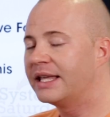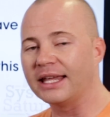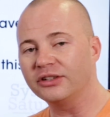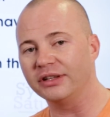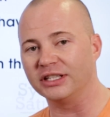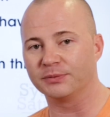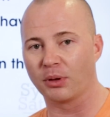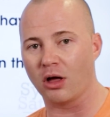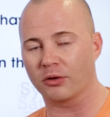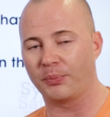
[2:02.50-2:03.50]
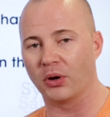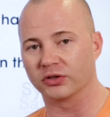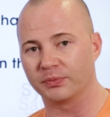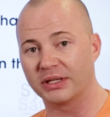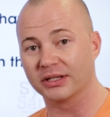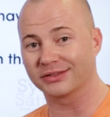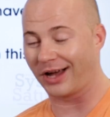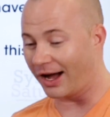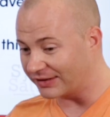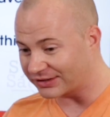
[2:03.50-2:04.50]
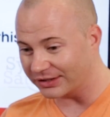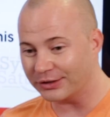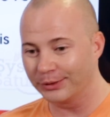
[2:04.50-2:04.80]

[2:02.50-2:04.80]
into these blog posts, because obviously